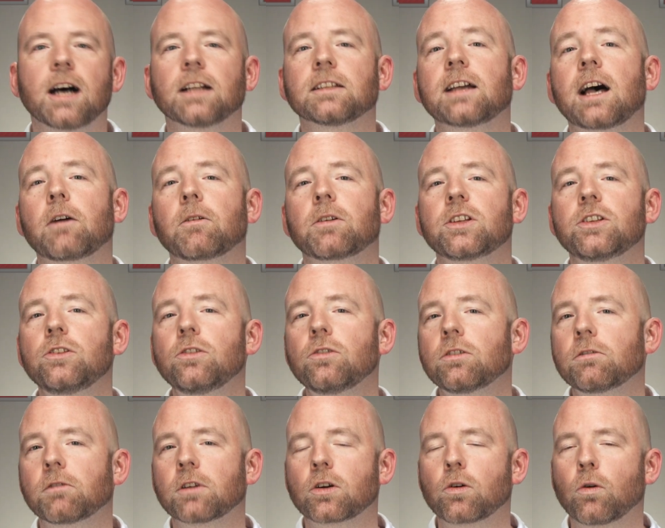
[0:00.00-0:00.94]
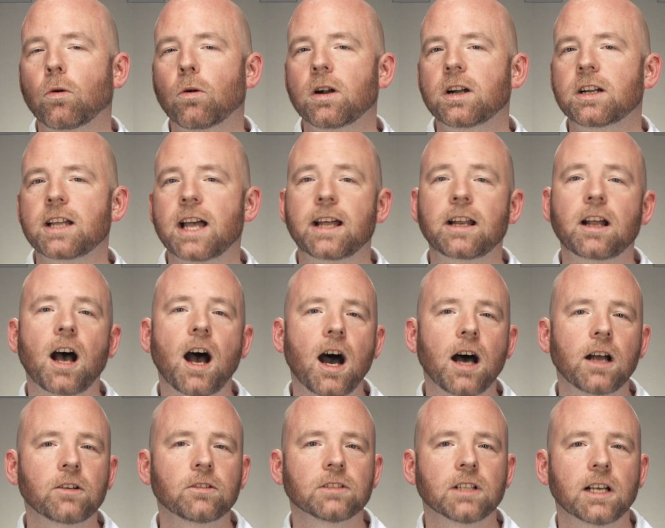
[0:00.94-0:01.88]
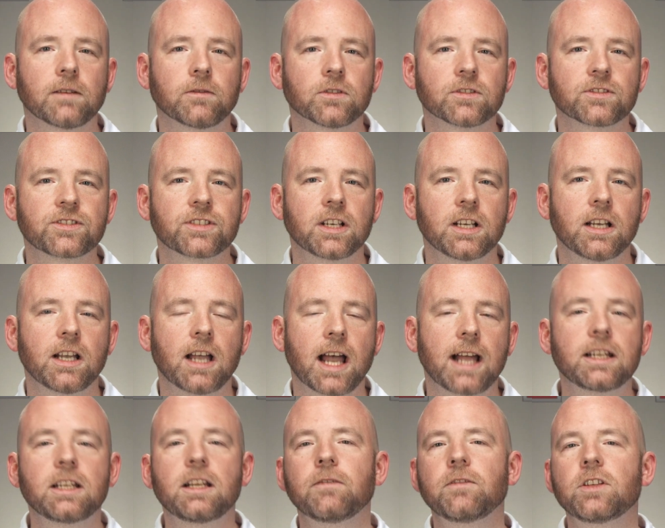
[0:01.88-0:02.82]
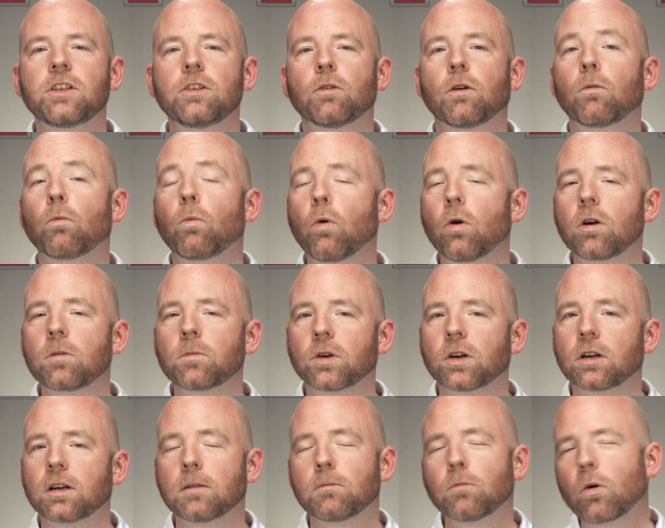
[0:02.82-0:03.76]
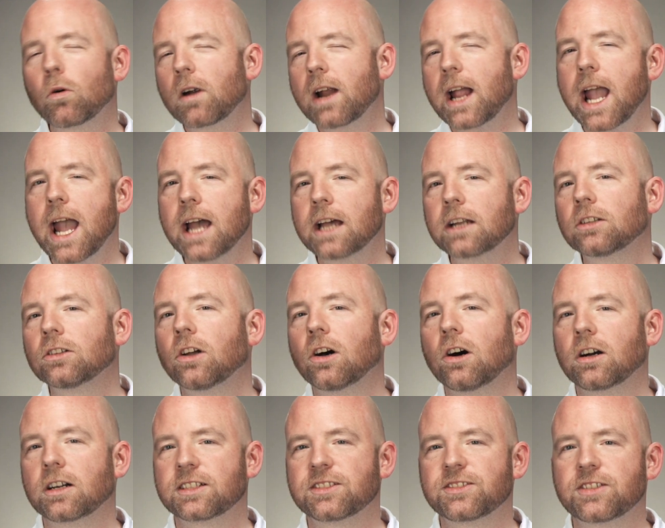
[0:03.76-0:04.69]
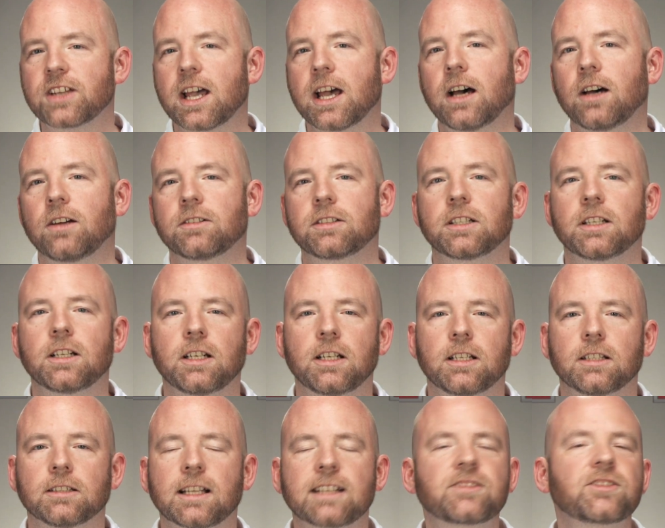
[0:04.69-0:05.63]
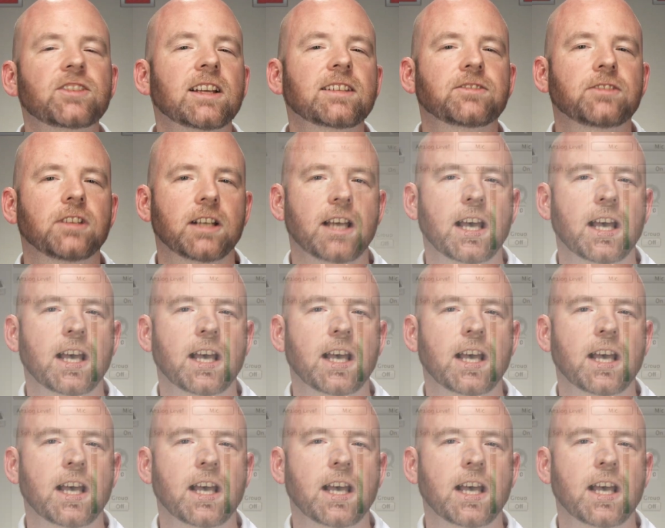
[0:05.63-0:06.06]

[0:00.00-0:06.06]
allowing you to record at hotter levels and giving you a warmer, more analog sound. Let's test it